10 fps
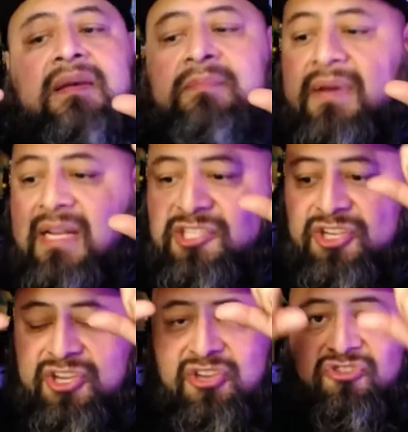But
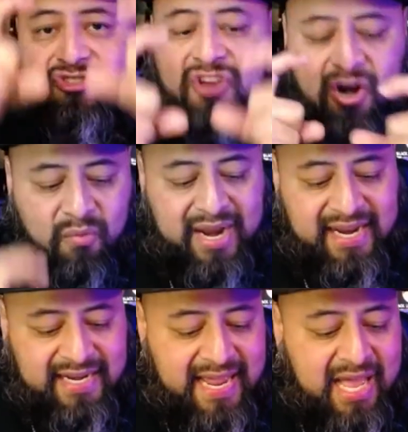until you start
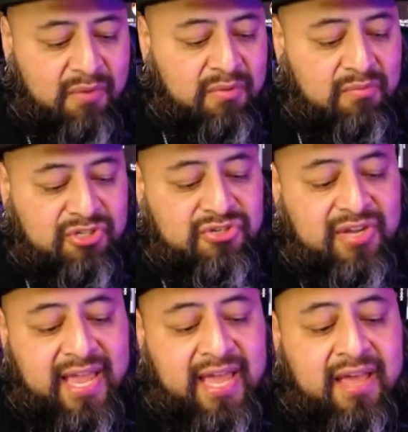right now with what you
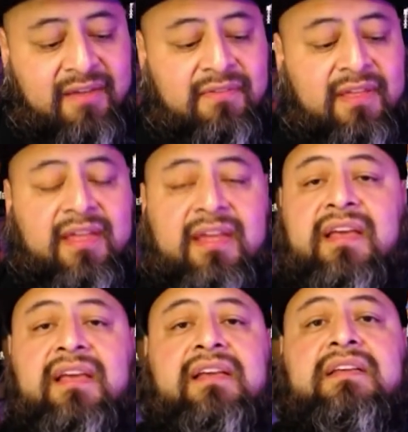have,
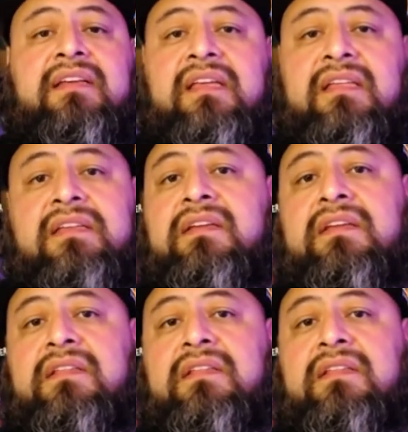we